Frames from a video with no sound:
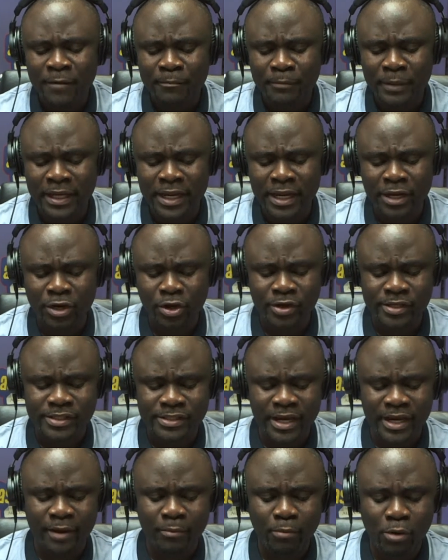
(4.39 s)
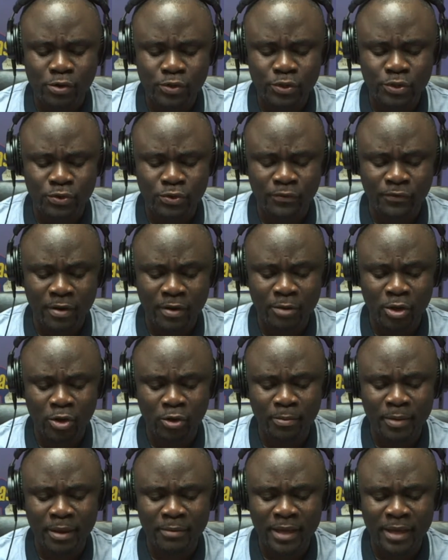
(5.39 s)
meaning you say bonso from
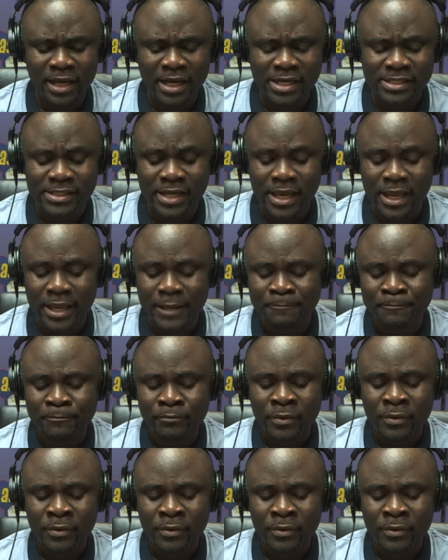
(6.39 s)
you be make say